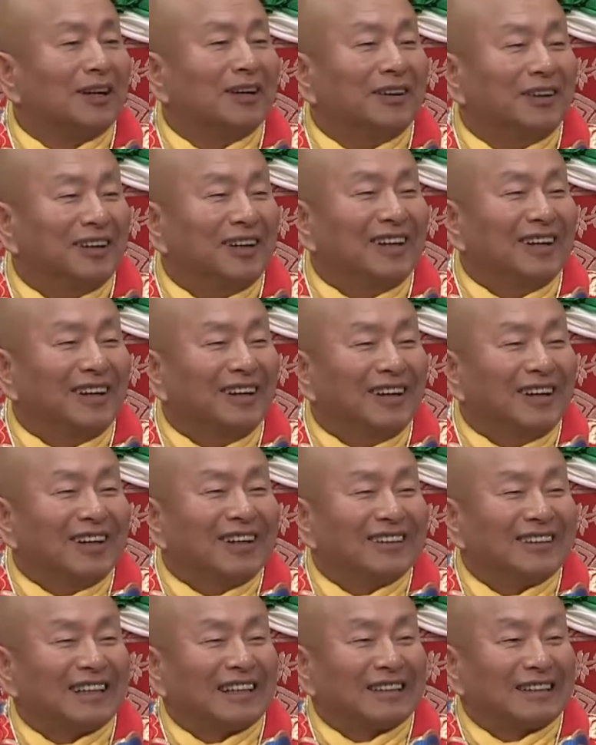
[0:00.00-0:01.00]
and now
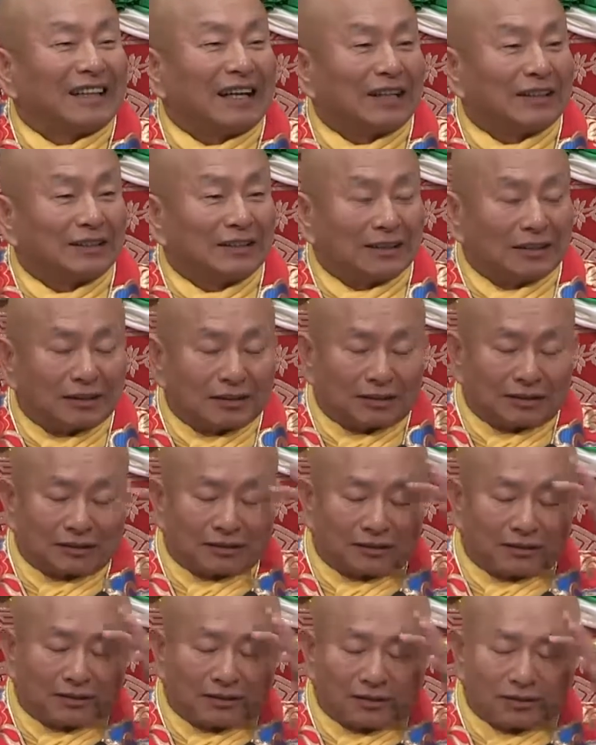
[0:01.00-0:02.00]
I don't even
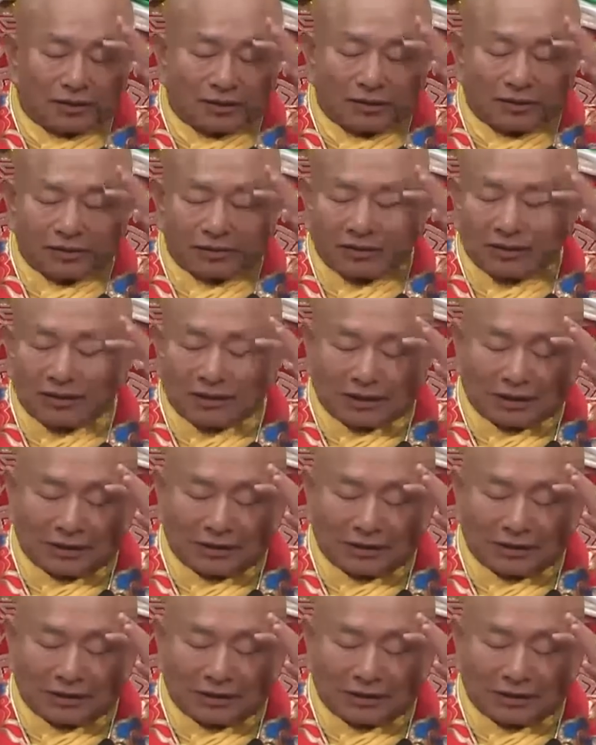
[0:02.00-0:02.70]
remember